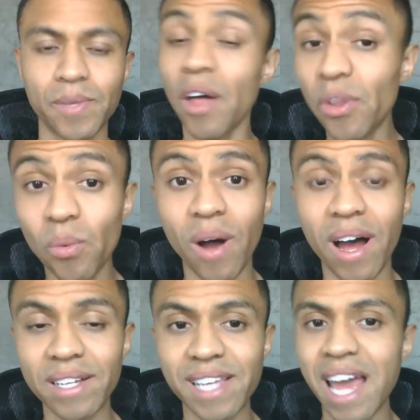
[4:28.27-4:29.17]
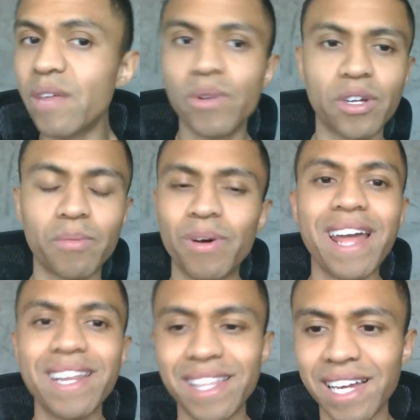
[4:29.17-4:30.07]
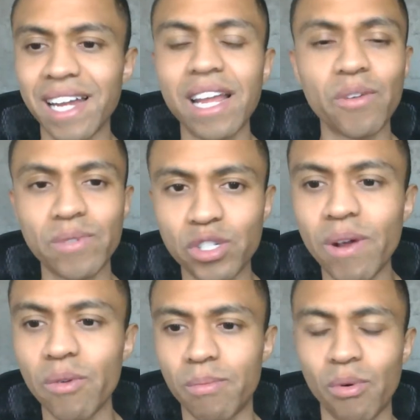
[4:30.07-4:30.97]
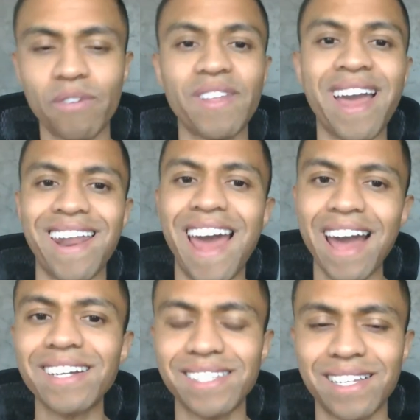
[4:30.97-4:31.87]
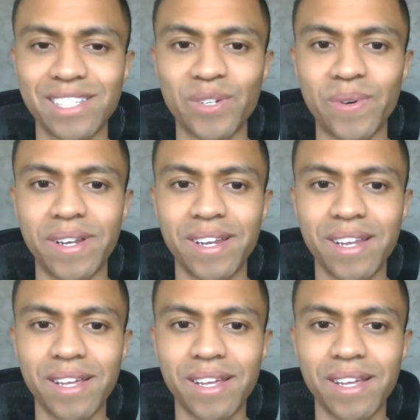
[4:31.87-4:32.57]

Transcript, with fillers: Otherwise, anyone could put anything on anyone's credit report if they had access to it.